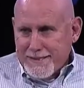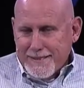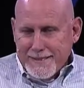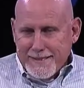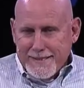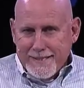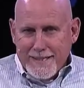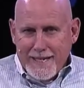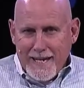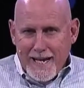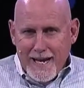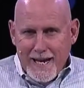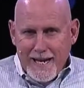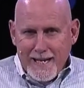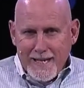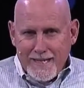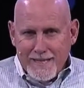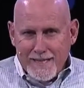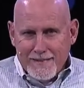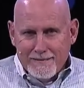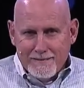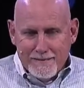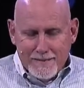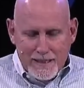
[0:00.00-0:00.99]

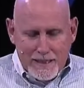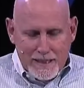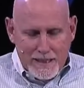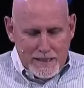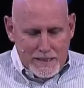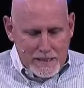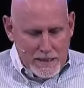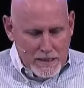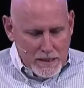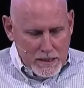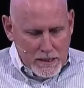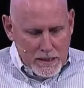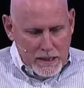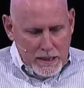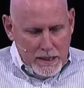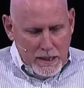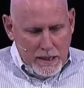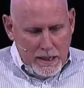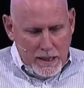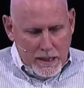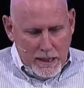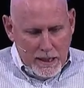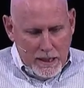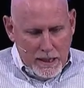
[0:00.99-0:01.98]
Okay, well,
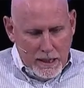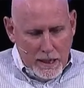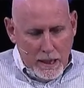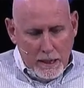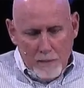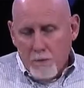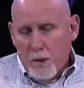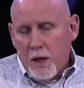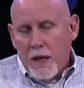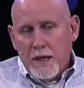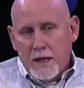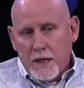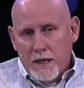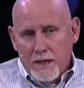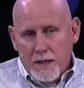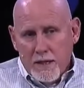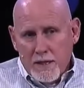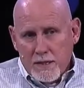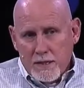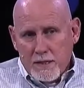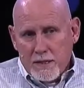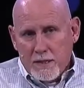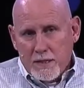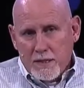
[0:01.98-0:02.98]
I'm right on
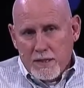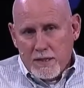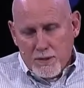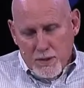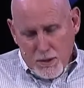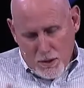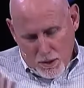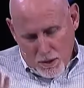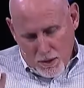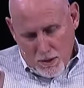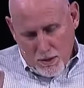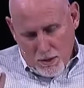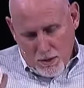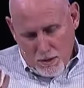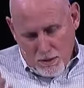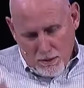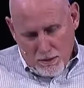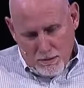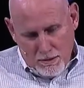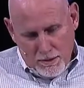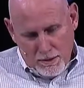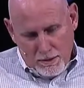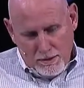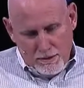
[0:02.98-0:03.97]
this, so
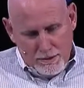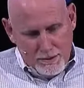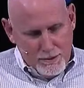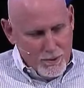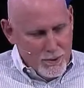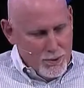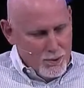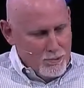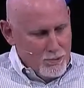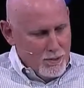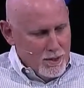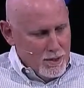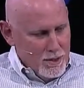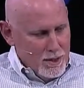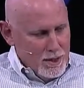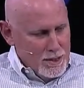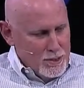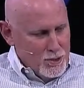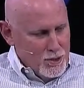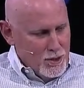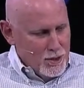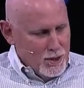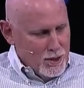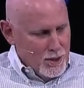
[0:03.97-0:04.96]
just want to
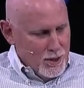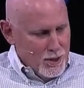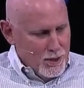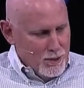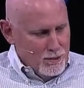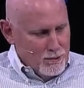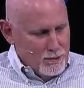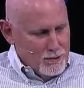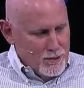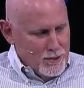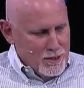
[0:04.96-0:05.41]
let you know.